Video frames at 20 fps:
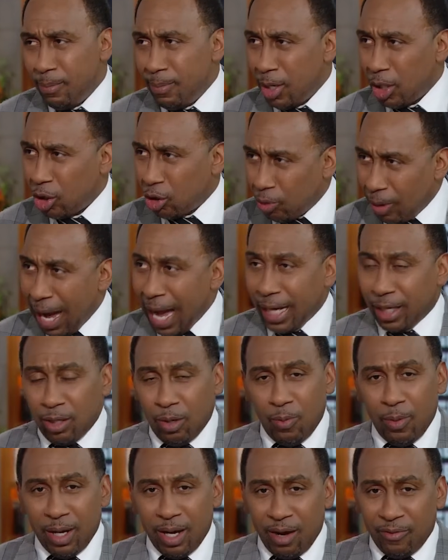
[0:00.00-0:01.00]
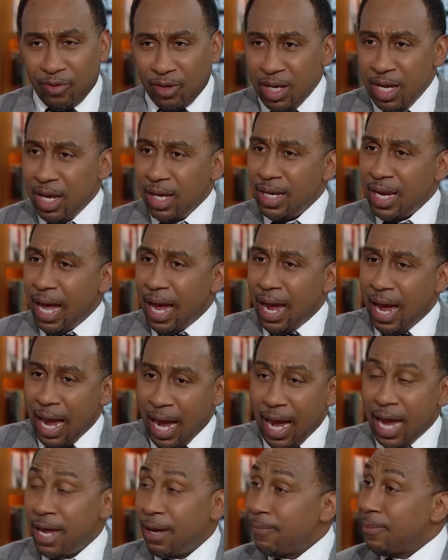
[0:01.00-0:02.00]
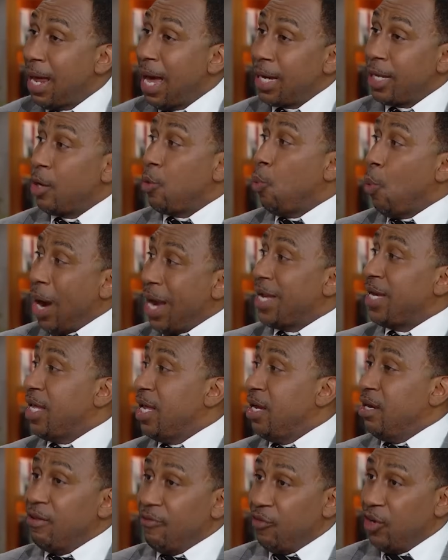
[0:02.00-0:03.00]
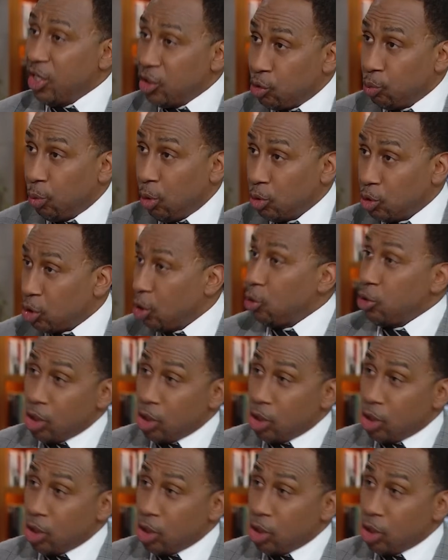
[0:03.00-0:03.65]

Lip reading: him a cracker or whatever. Now, I am not a white individual, so